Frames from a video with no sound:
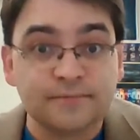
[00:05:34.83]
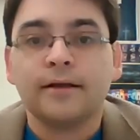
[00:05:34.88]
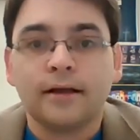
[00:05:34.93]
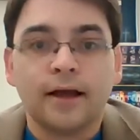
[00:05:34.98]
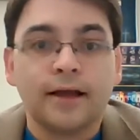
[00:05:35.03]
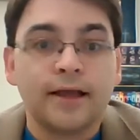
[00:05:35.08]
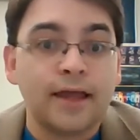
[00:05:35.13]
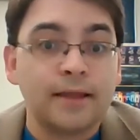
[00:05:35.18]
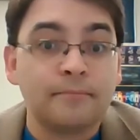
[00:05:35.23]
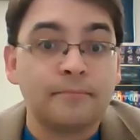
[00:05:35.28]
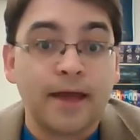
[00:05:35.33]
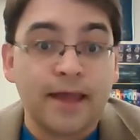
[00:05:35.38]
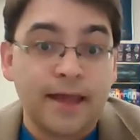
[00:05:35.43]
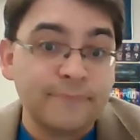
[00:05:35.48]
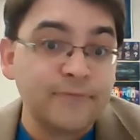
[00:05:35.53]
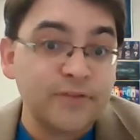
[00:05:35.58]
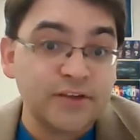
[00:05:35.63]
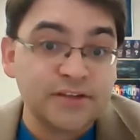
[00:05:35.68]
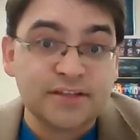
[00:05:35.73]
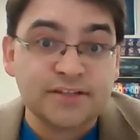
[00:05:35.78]
Again, my
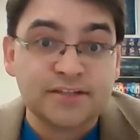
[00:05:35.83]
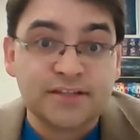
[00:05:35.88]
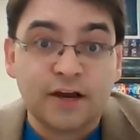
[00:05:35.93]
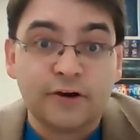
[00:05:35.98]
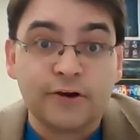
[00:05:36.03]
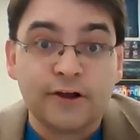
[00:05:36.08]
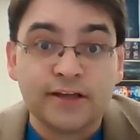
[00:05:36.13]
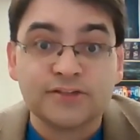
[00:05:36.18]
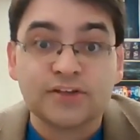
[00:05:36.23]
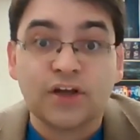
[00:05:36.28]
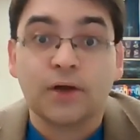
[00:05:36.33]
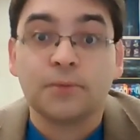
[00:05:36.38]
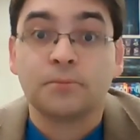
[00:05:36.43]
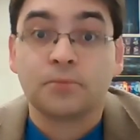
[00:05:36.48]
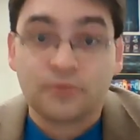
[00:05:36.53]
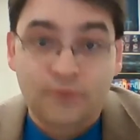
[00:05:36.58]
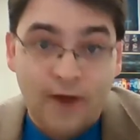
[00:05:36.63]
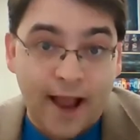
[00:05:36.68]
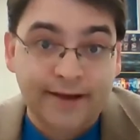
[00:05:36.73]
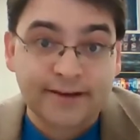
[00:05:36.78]
emphasis here is on
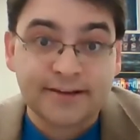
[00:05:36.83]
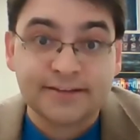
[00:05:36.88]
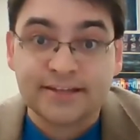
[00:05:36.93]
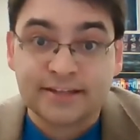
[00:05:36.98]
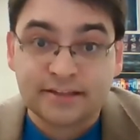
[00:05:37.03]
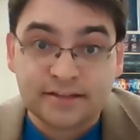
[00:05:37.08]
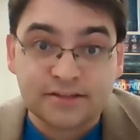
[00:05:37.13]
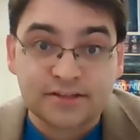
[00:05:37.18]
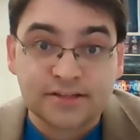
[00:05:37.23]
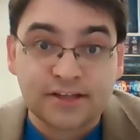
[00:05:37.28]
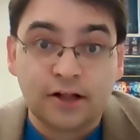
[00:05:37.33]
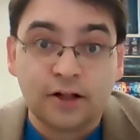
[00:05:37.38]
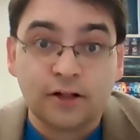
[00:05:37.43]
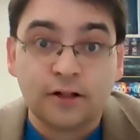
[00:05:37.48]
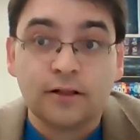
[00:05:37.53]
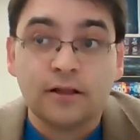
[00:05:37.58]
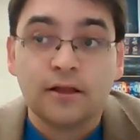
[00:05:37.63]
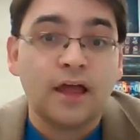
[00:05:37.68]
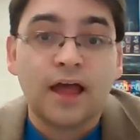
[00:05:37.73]
practicing the skill.